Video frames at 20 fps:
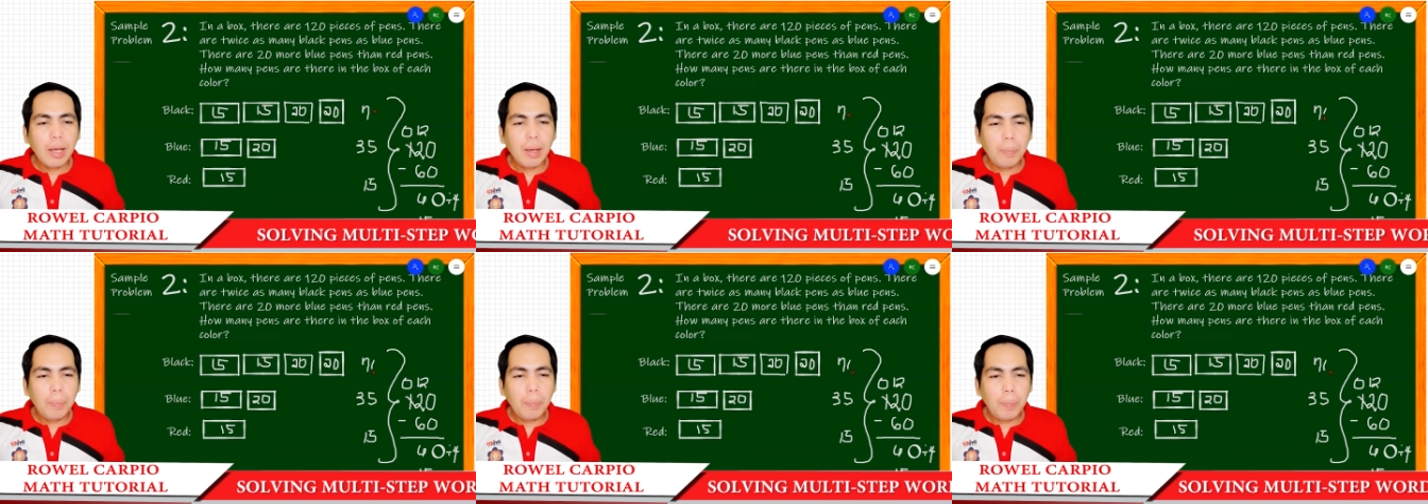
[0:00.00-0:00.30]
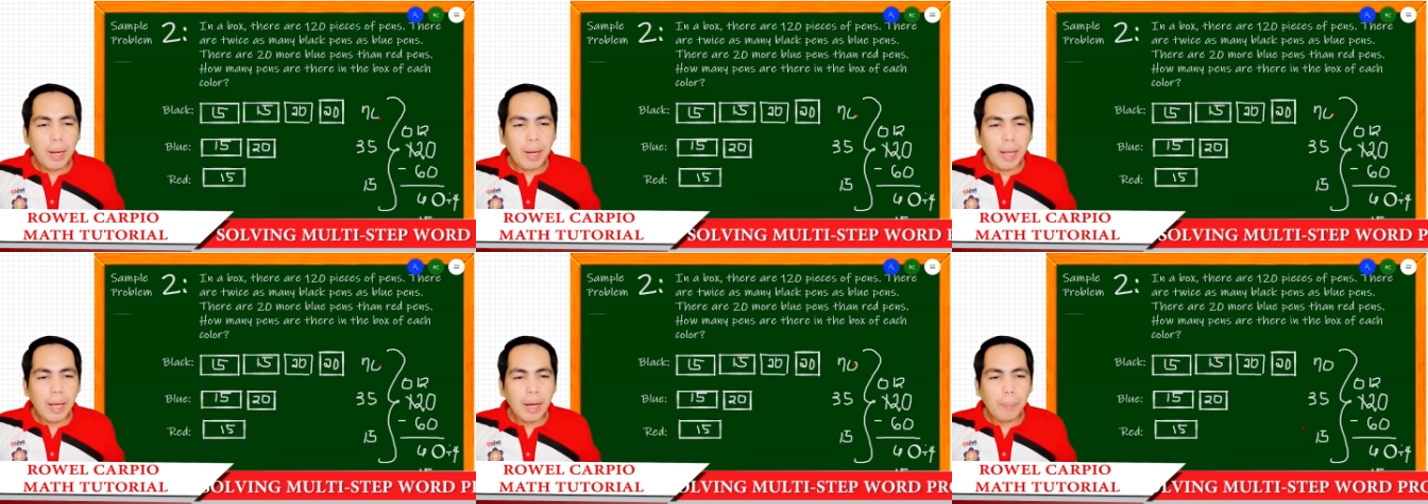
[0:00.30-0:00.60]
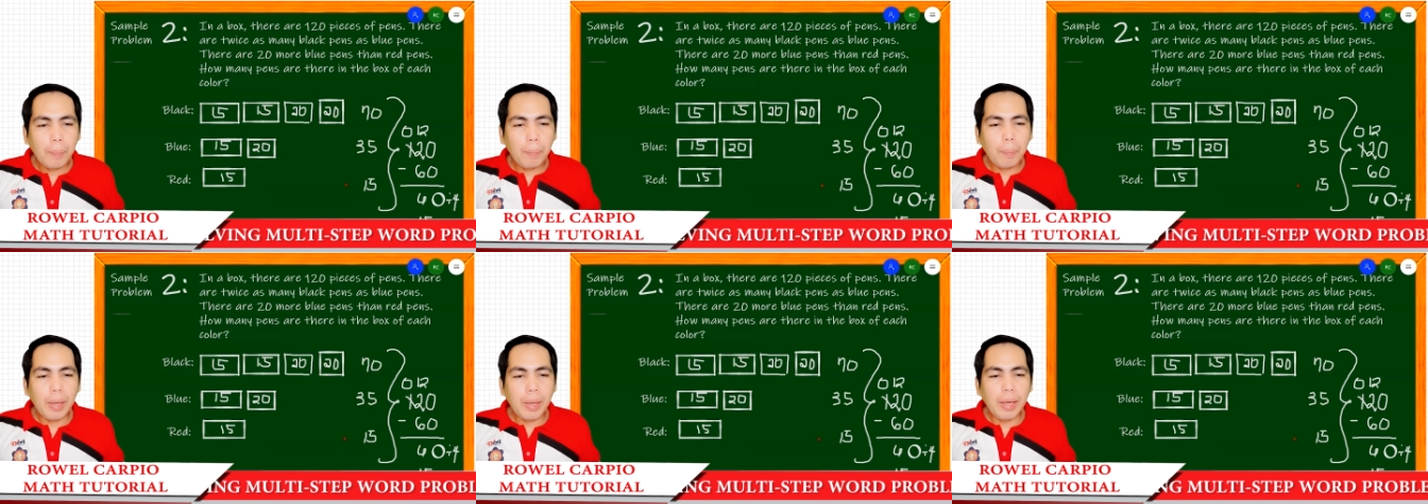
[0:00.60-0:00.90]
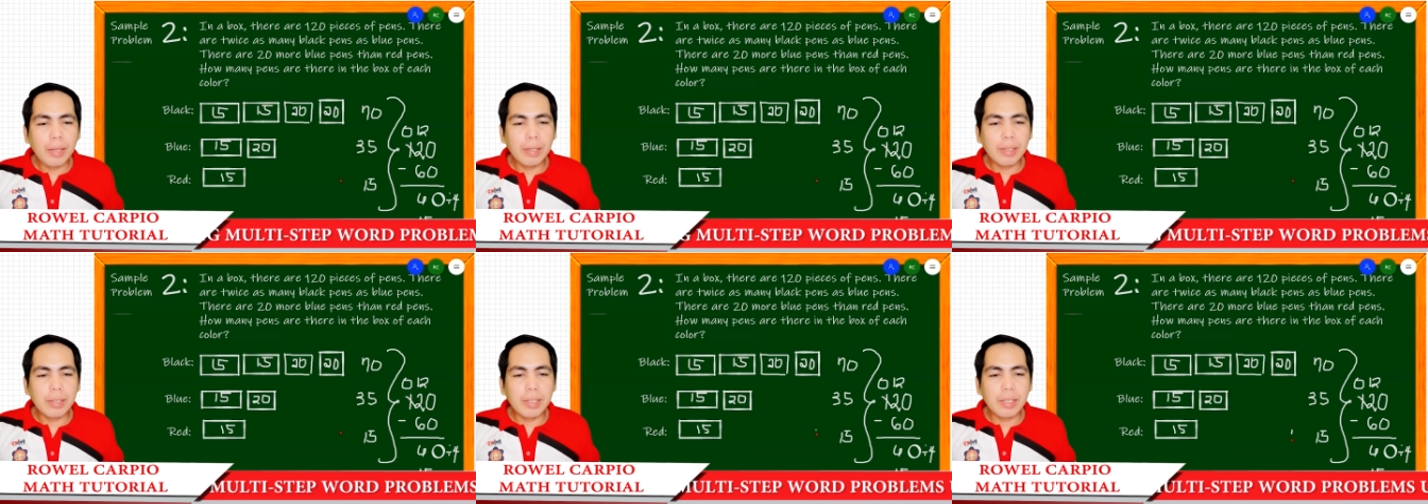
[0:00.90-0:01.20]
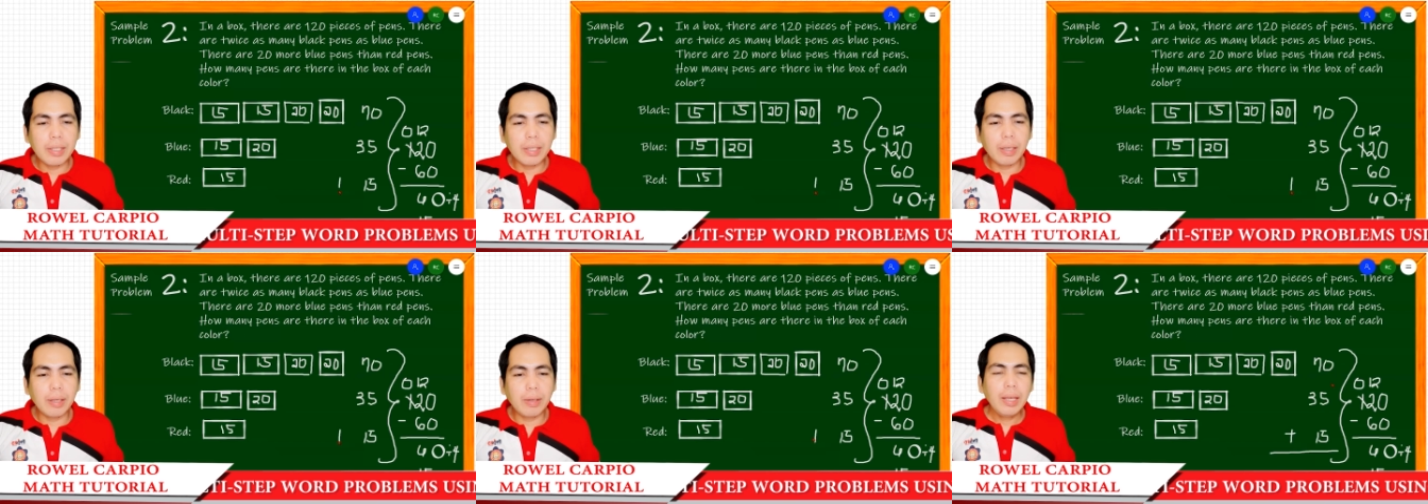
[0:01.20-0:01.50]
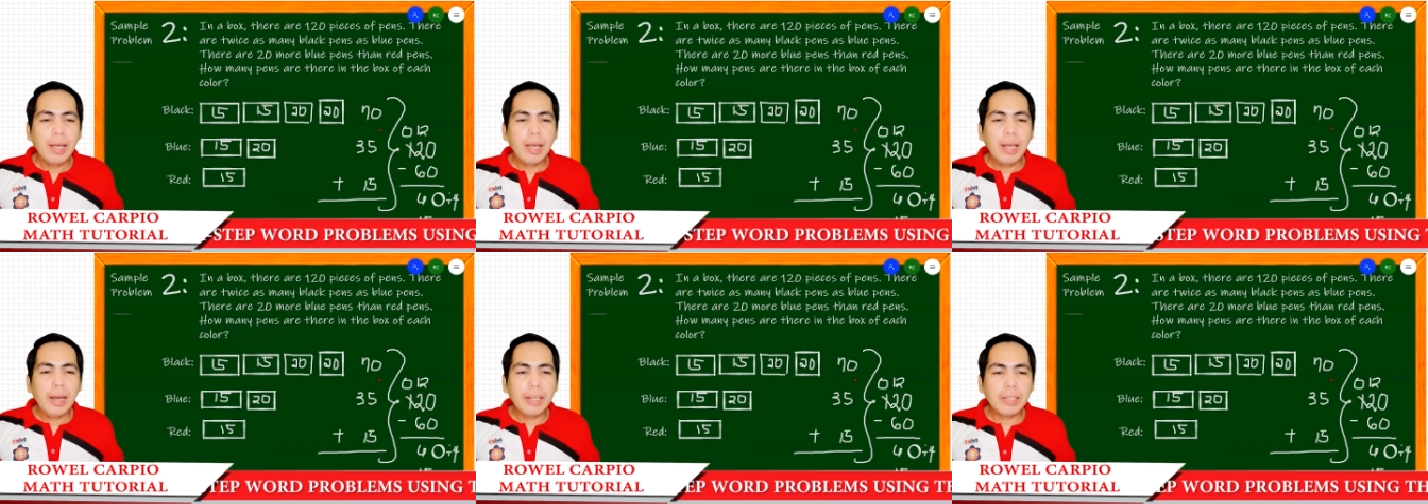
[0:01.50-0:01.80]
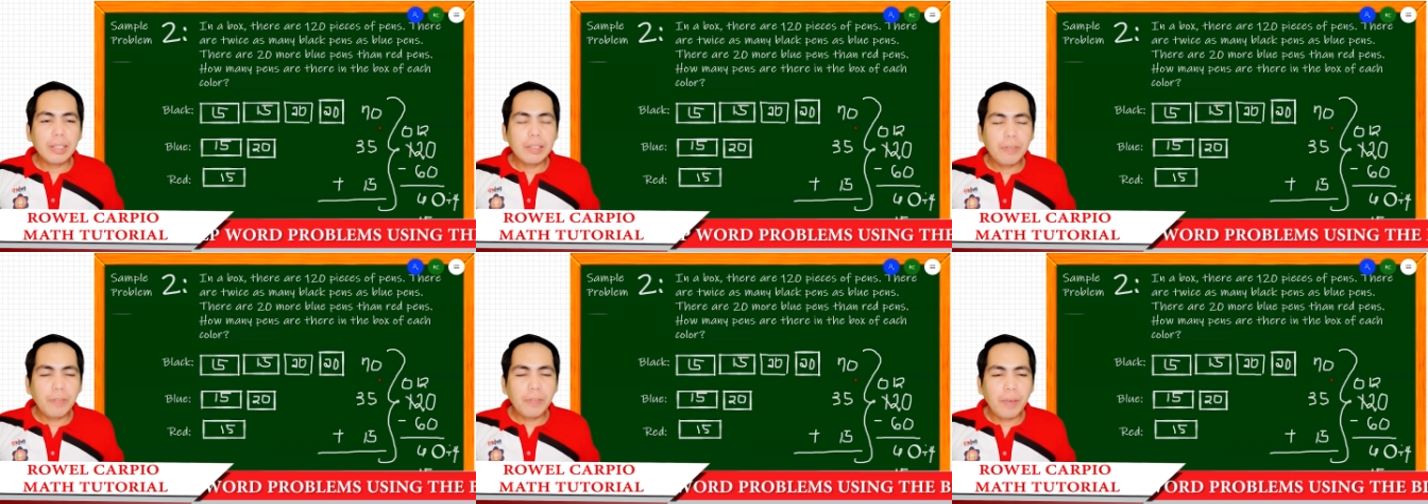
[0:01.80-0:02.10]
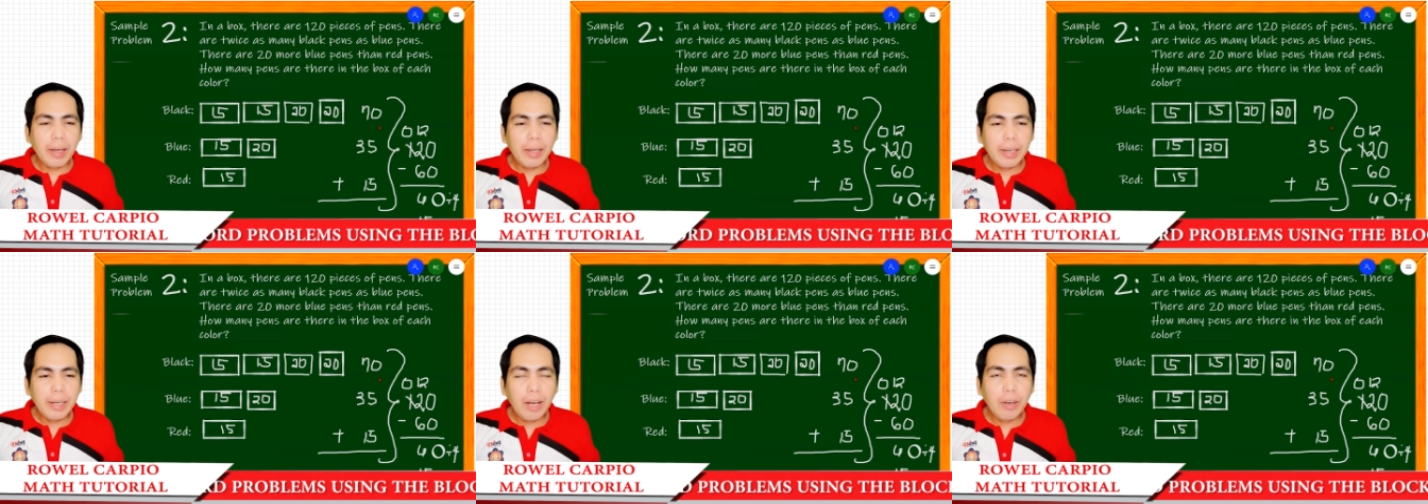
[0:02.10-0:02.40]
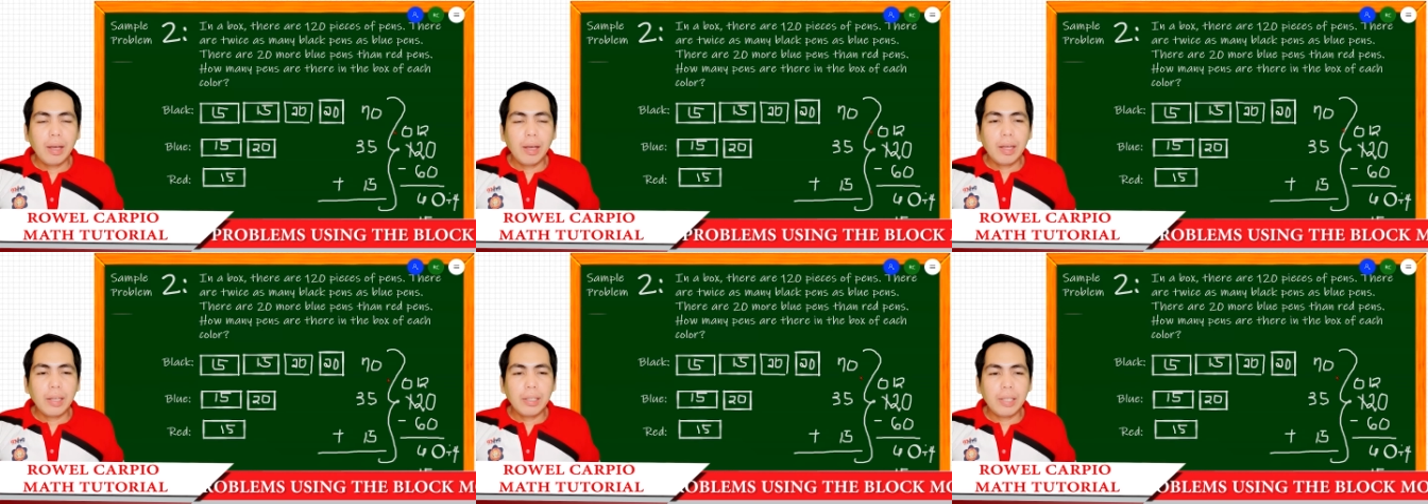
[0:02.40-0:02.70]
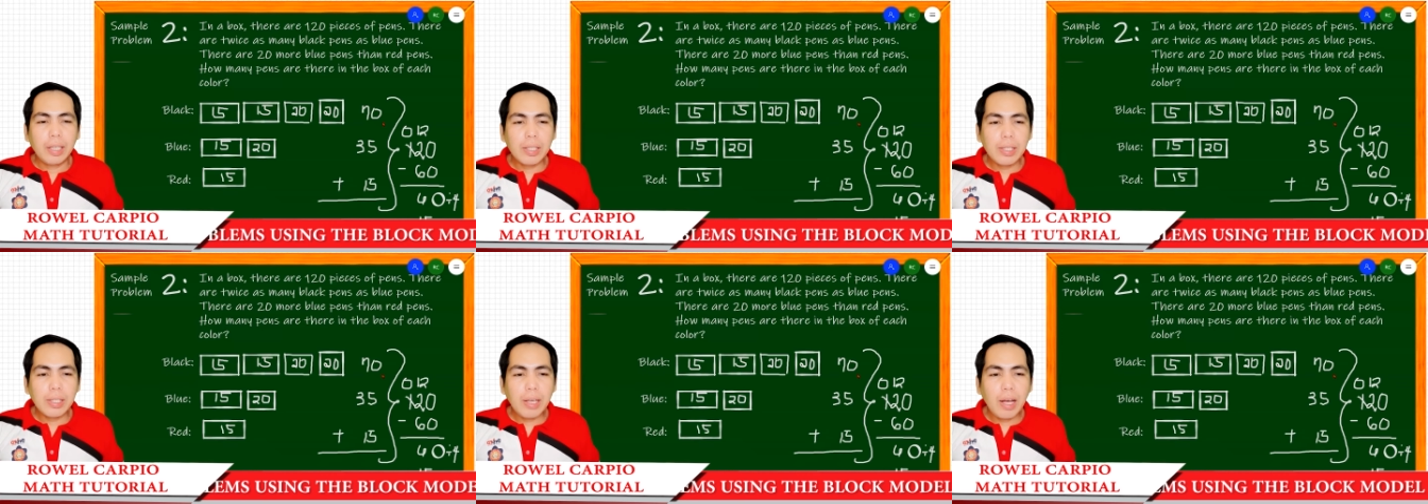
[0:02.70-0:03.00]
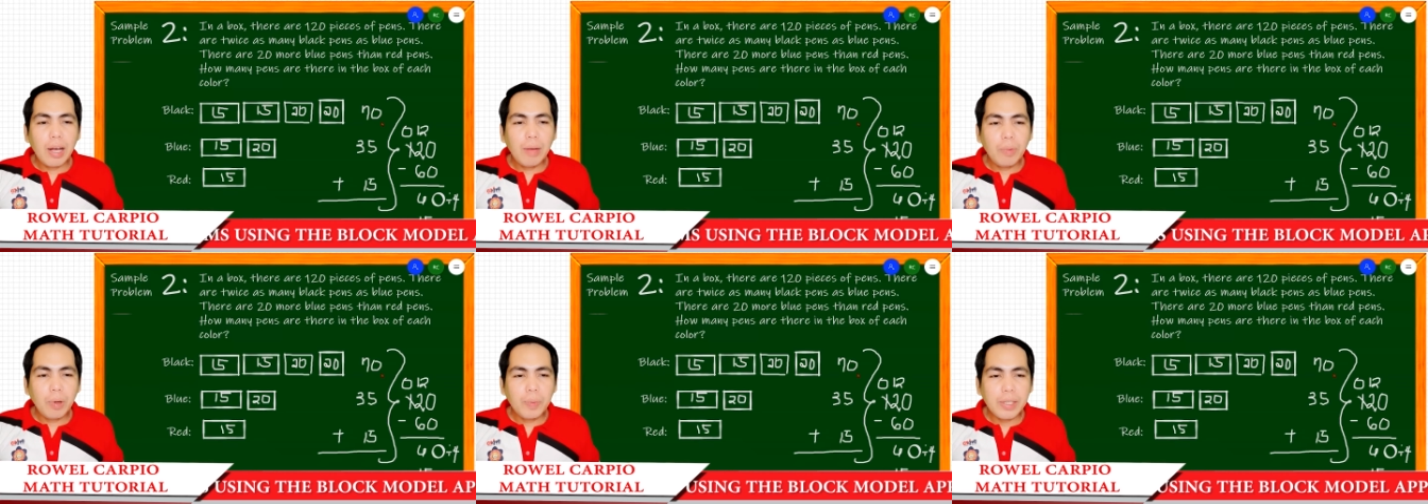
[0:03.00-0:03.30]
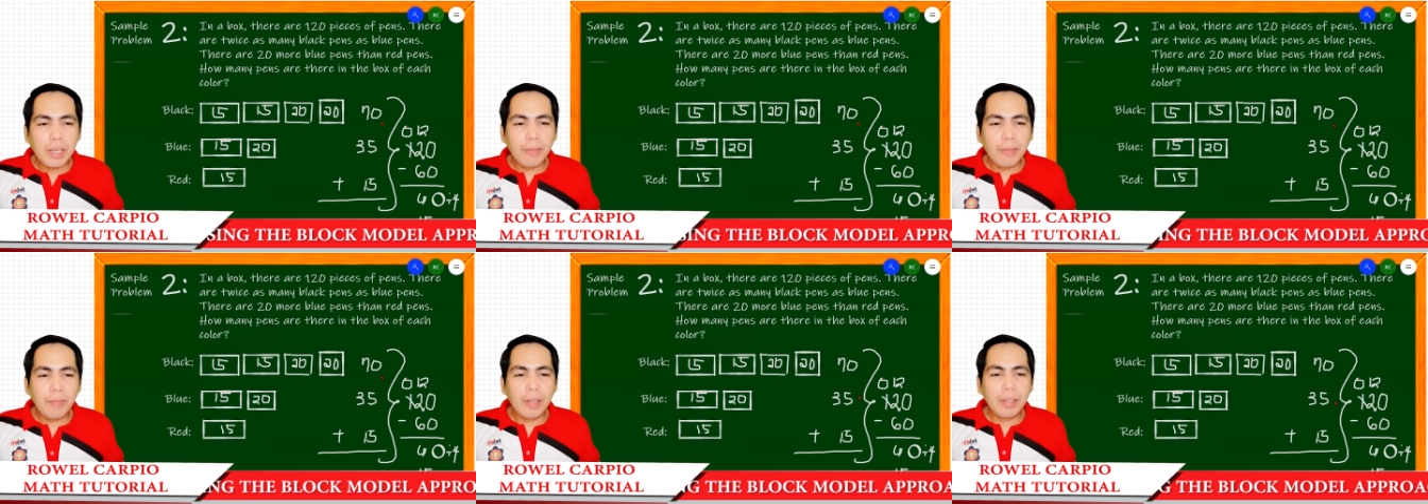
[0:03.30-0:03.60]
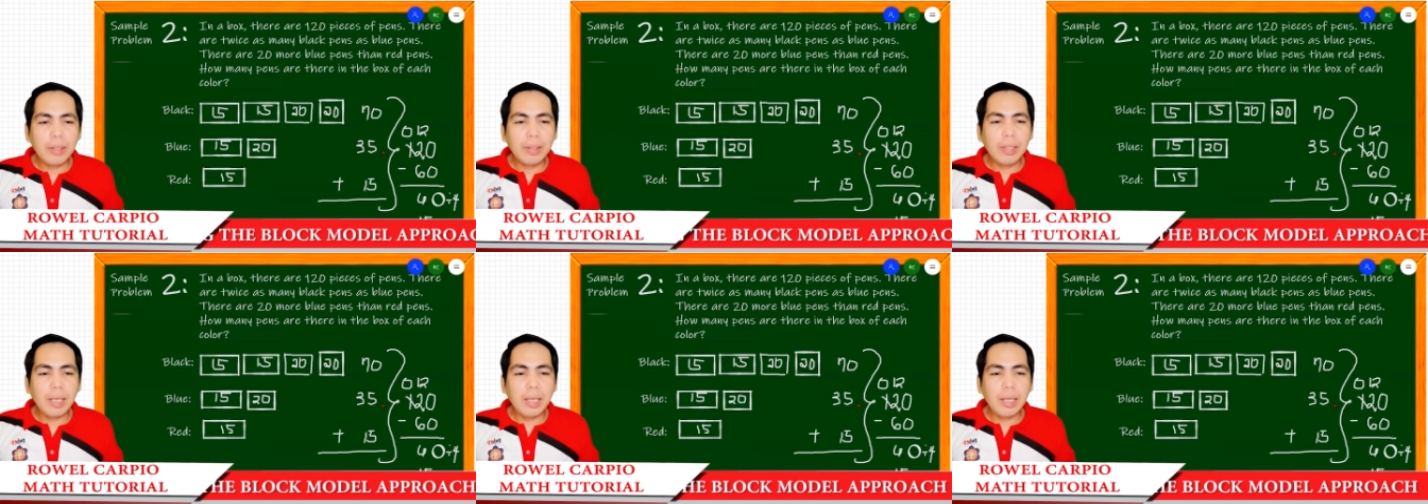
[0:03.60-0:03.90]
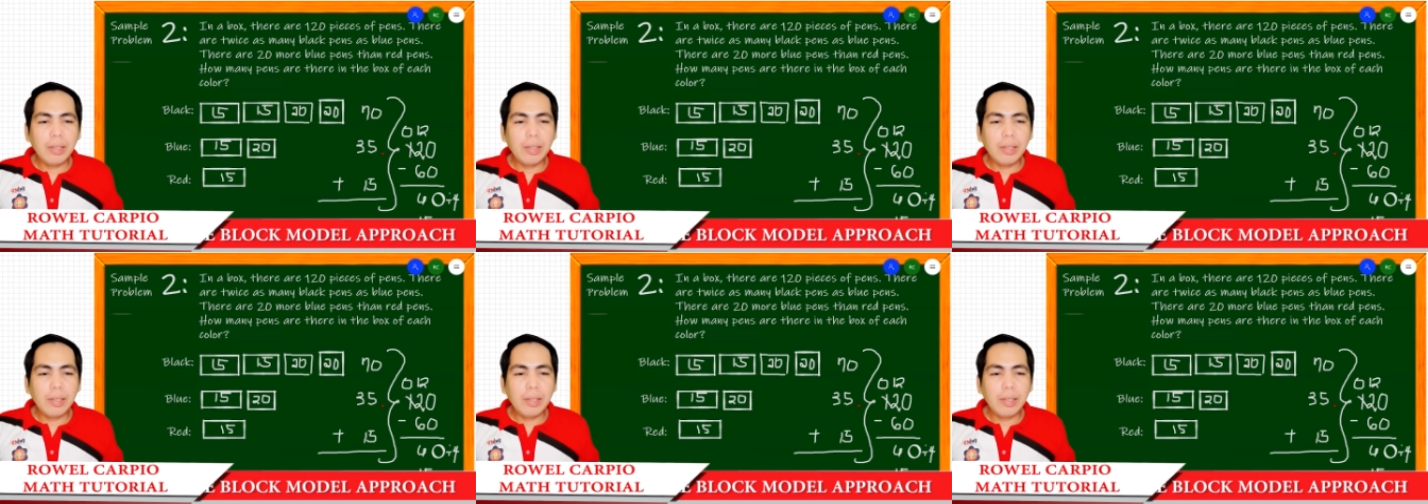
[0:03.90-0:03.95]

black pens. Let us find out the sum of 70,